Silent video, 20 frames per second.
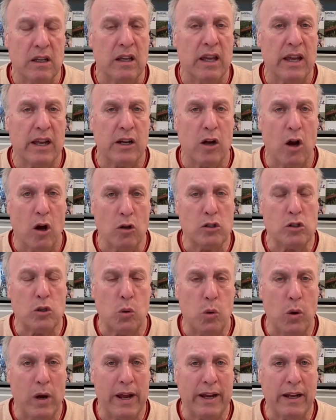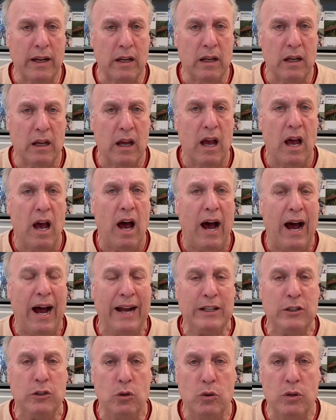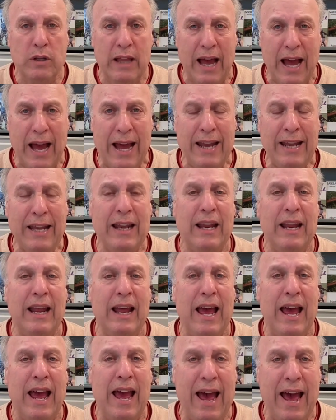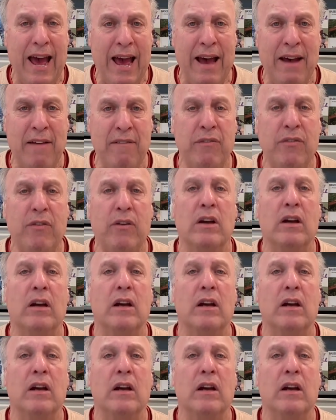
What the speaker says: It goes quick. I do not have